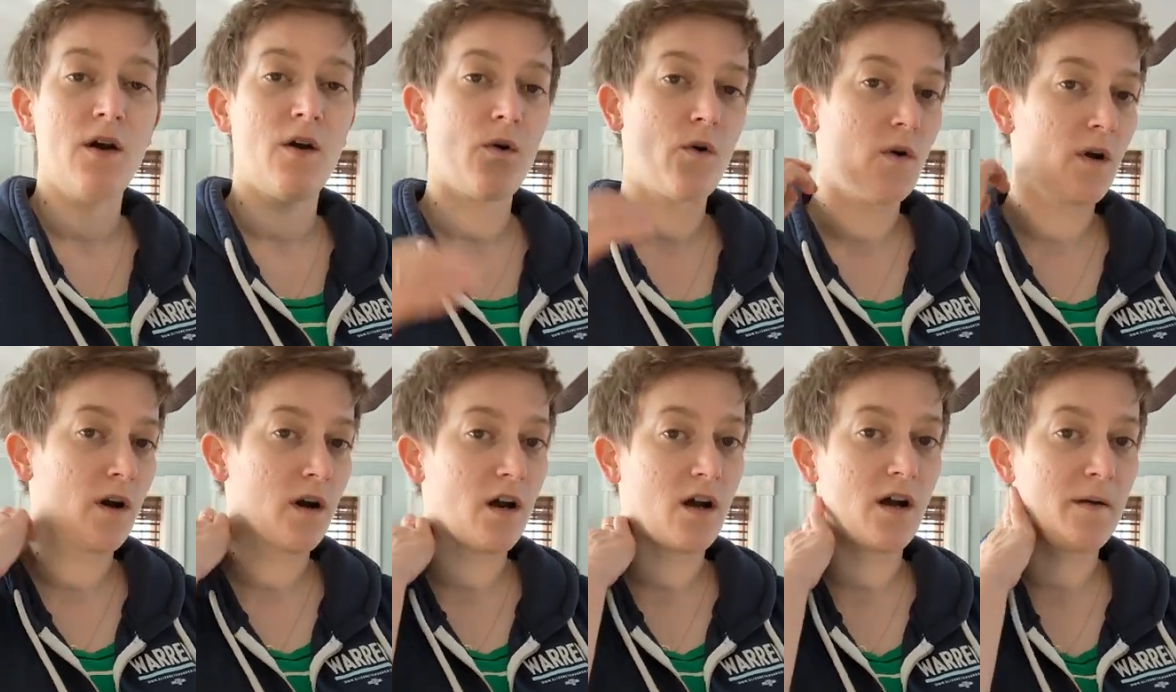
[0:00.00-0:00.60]

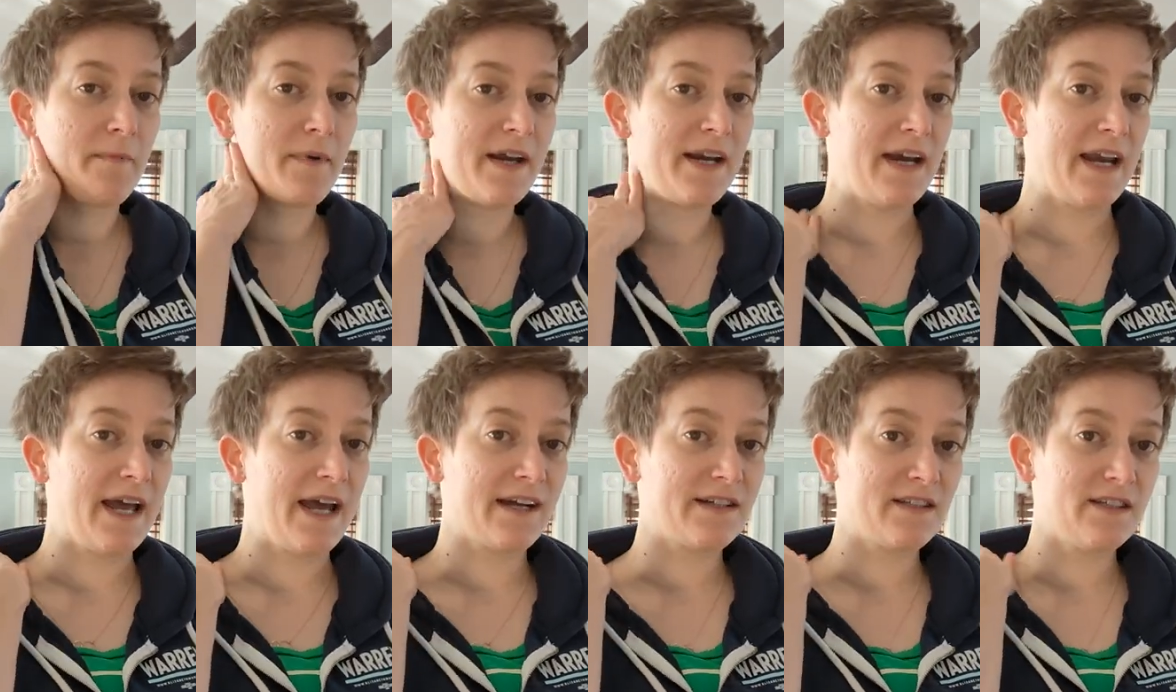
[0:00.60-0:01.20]
or on my
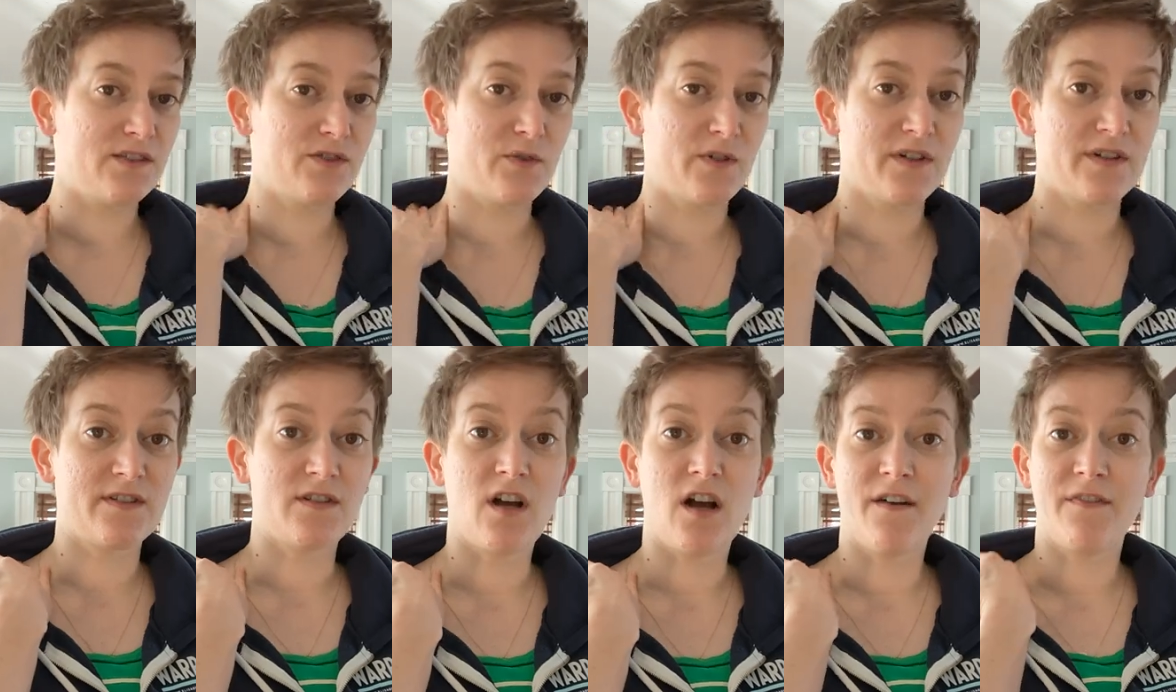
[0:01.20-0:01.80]
neck to sort of
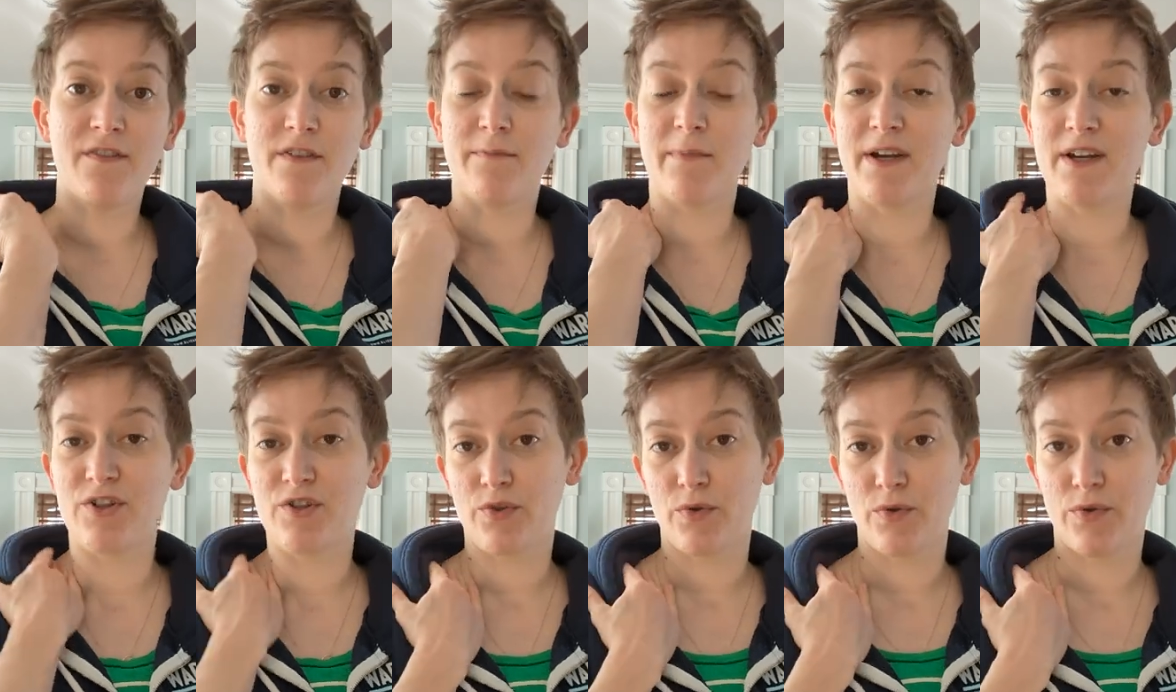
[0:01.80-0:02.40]
soften my
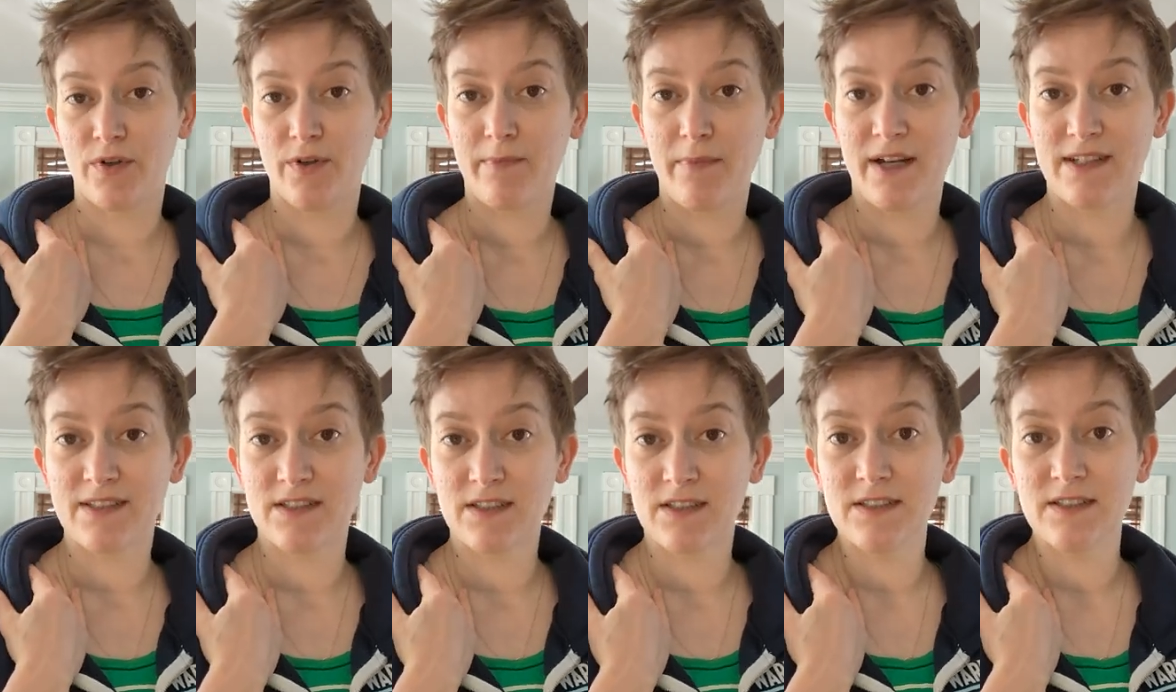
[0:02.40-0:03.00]
shoulder
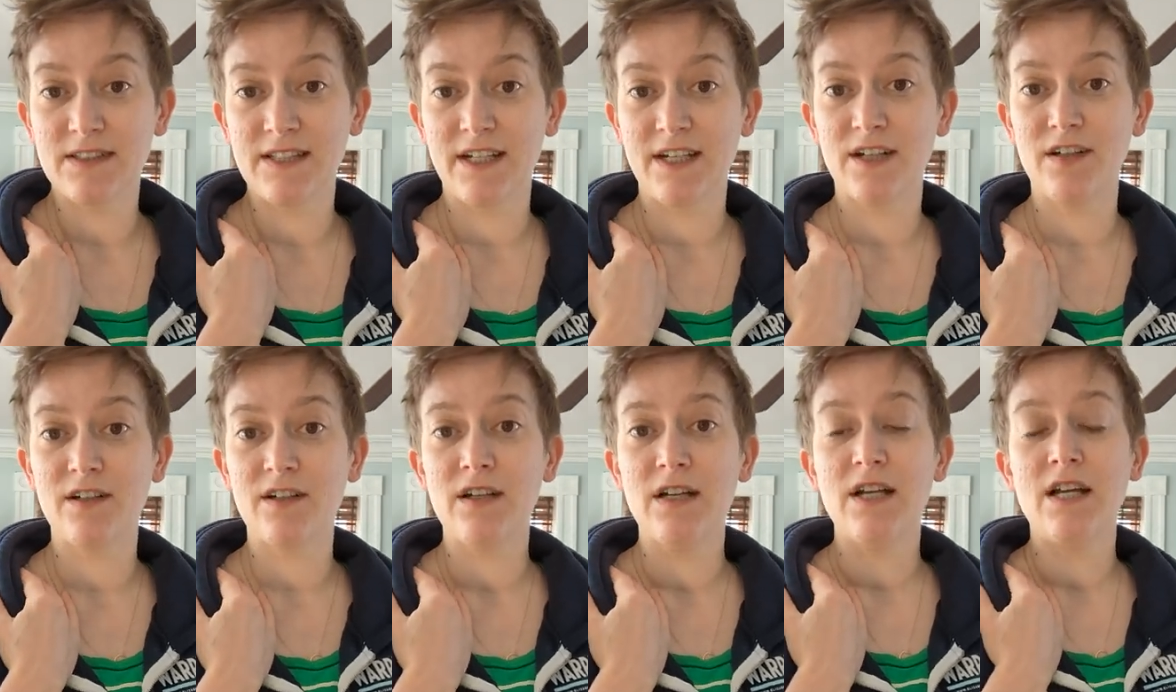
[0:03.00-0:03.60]
muscles
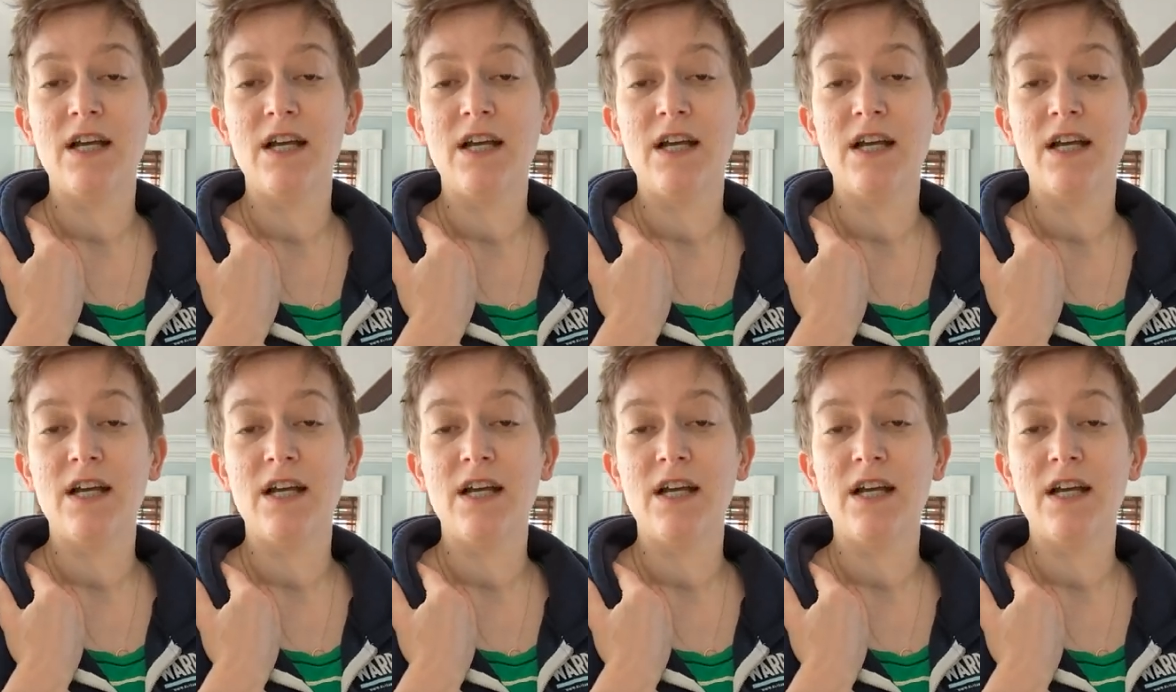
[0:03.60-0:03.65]
here,